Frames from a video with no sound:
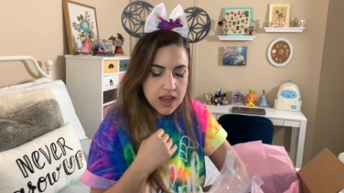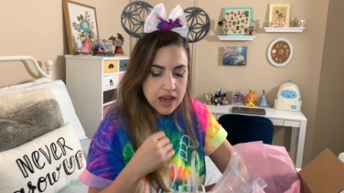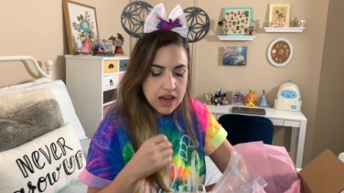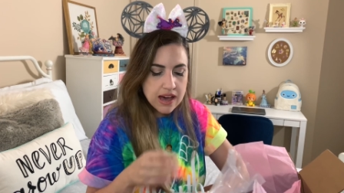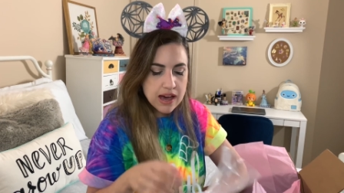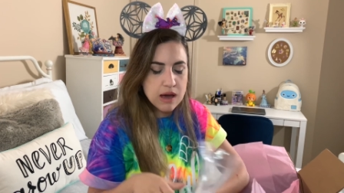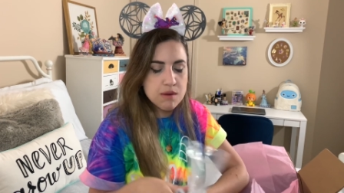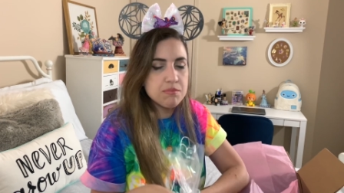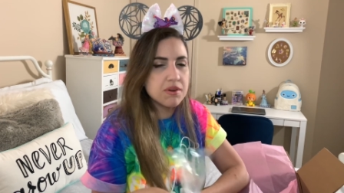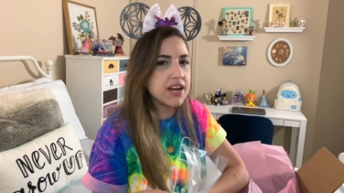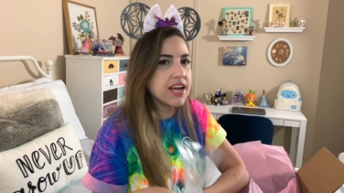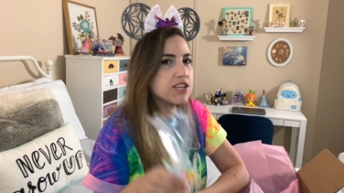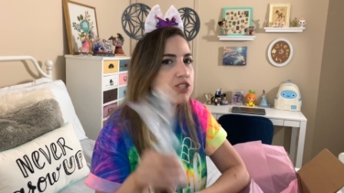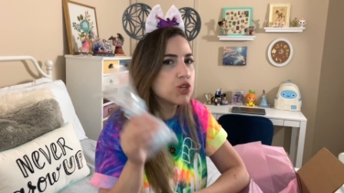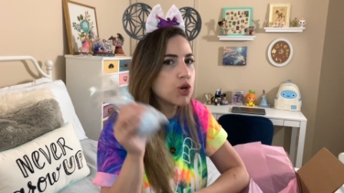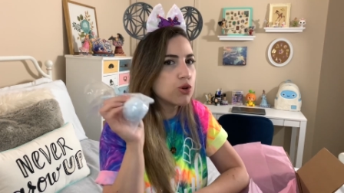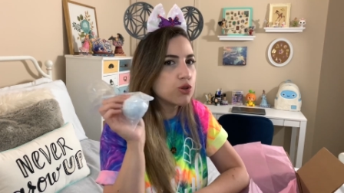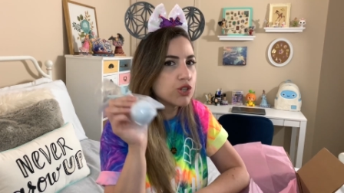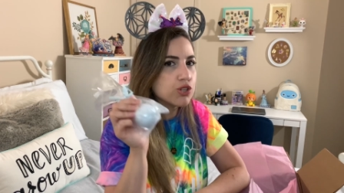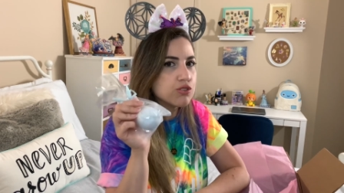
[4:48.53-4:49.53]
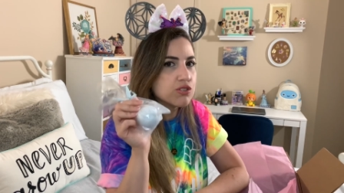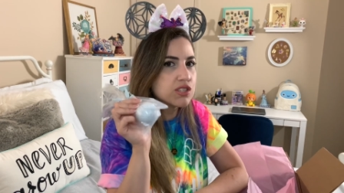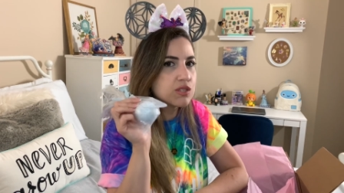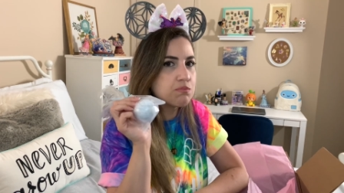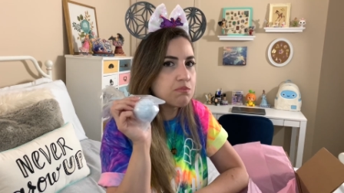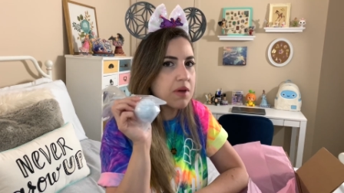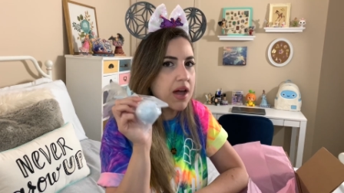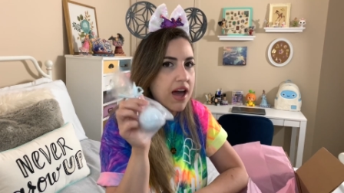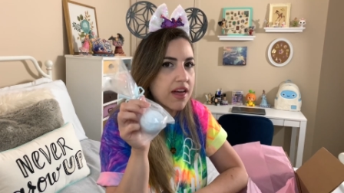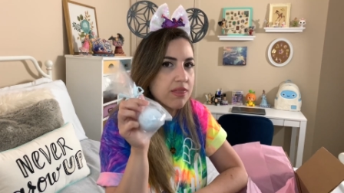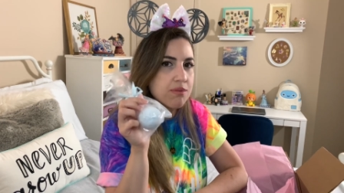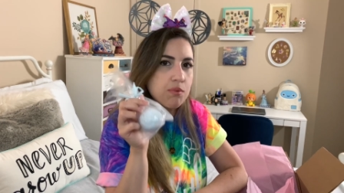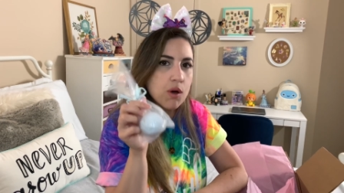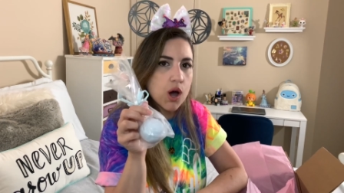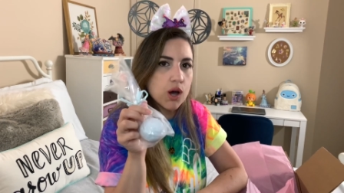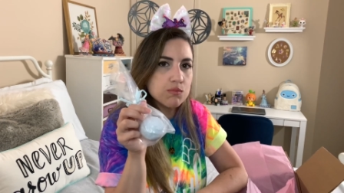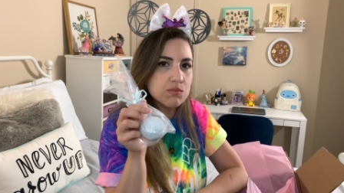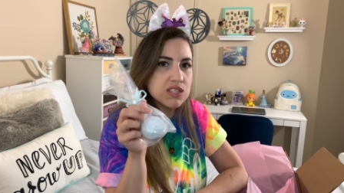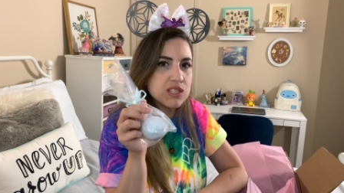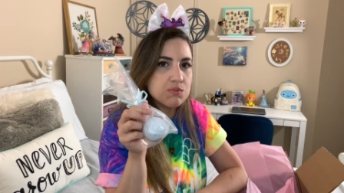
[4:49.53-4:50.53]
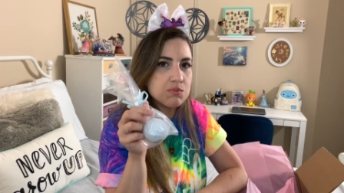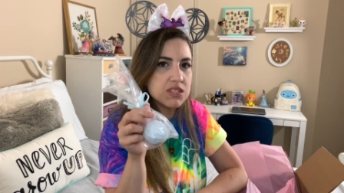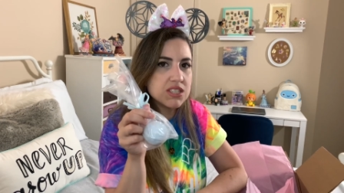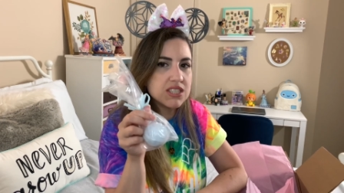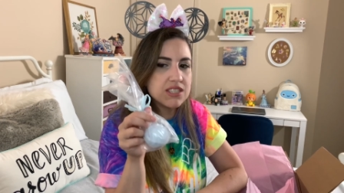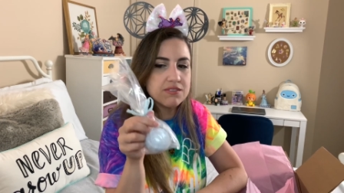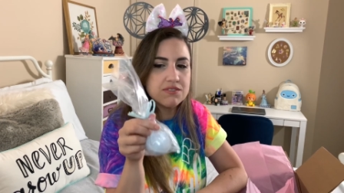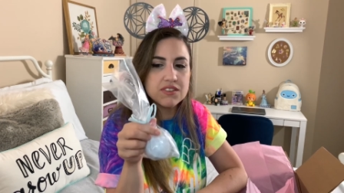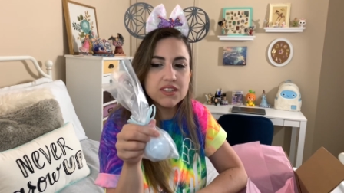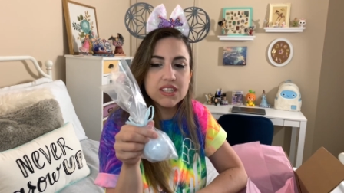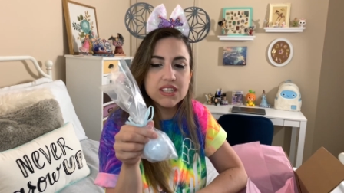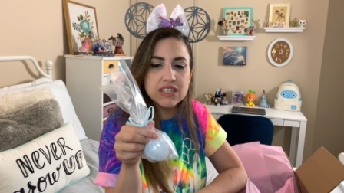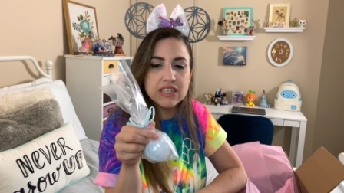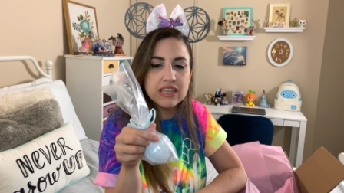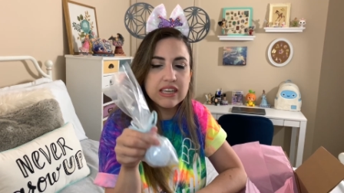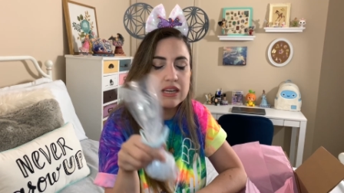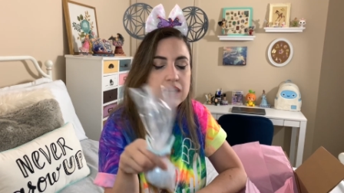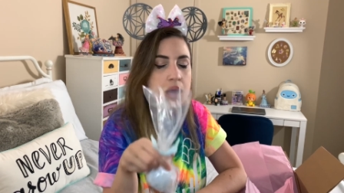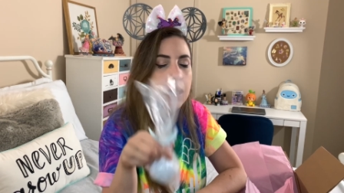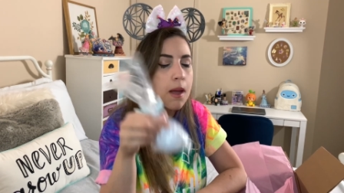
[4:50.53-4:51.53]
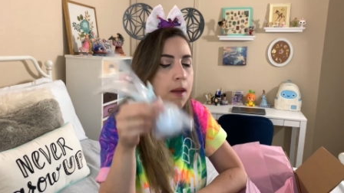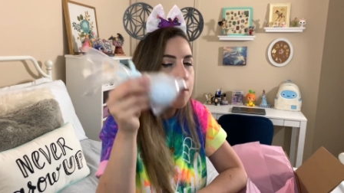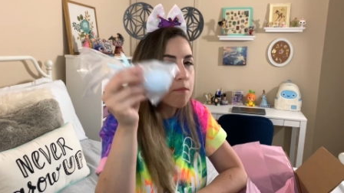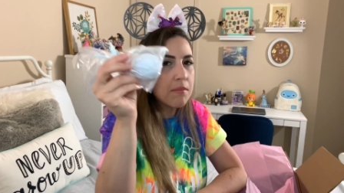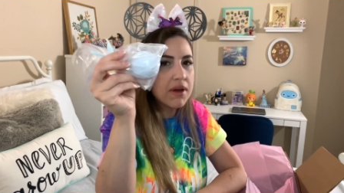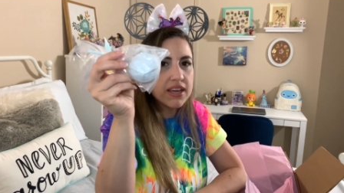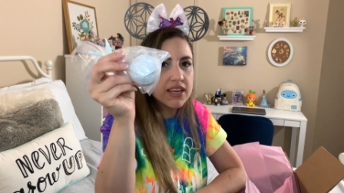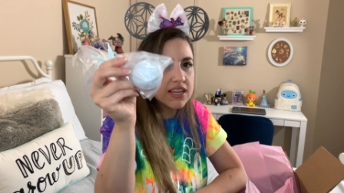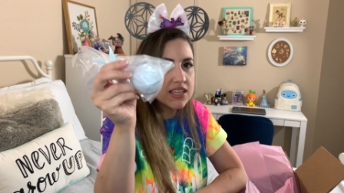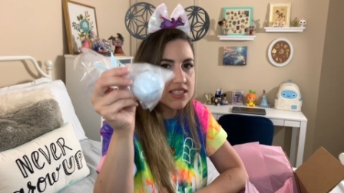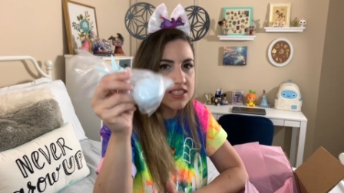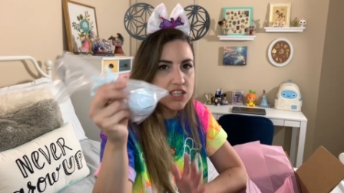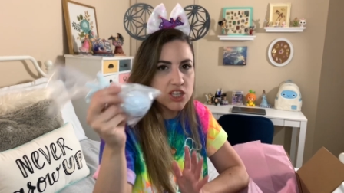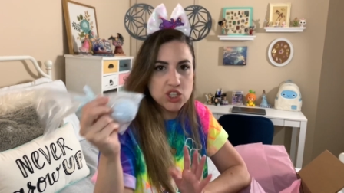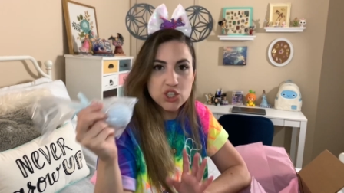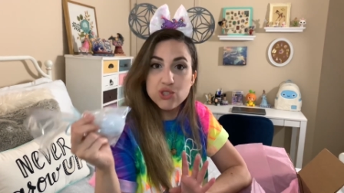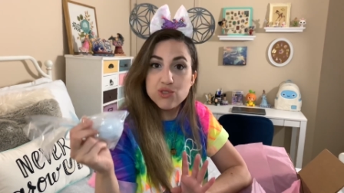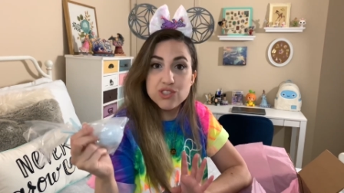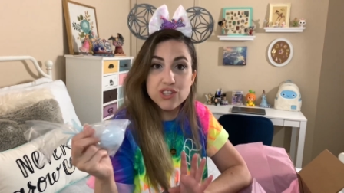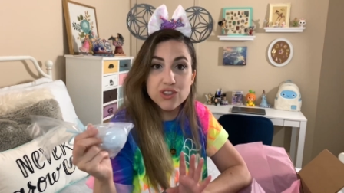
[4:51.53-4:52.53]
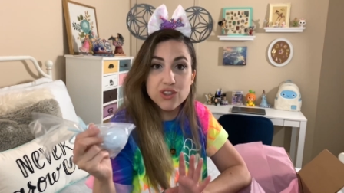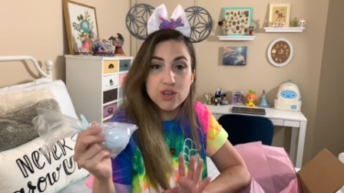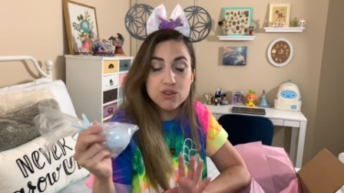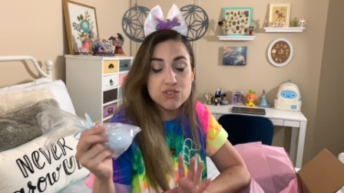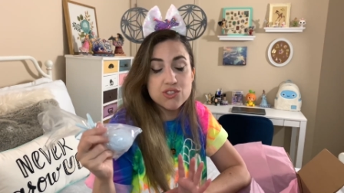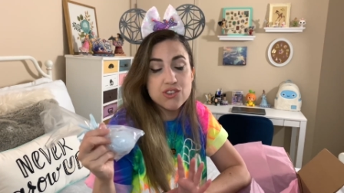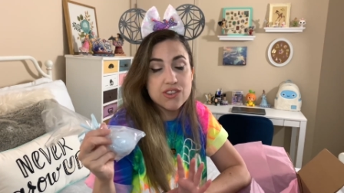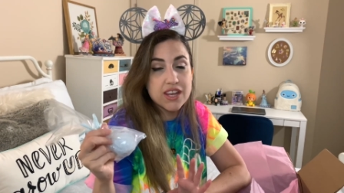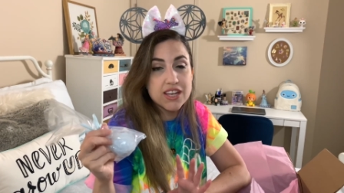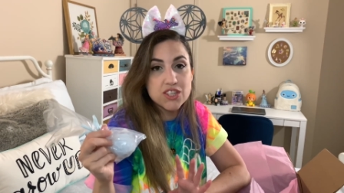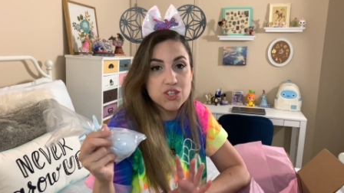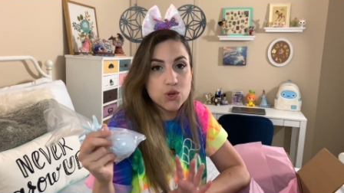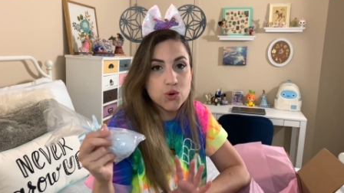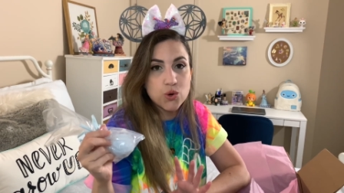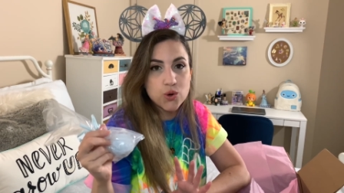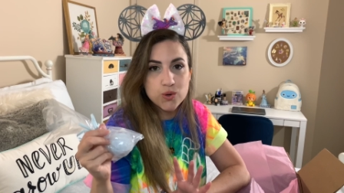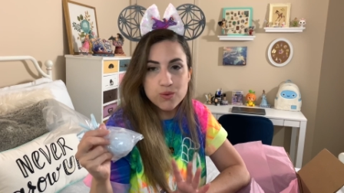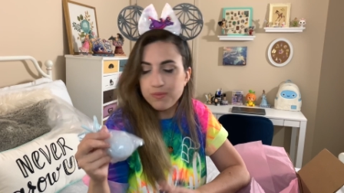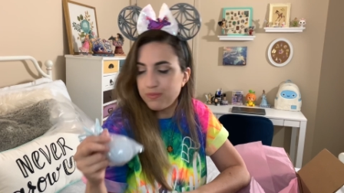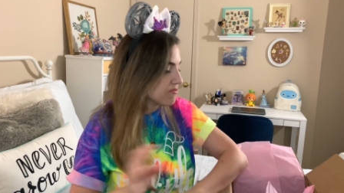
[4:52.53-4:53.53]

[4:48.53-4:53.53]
um, but I don't use bath bombs specifically. My kids can use it though, so that's cool.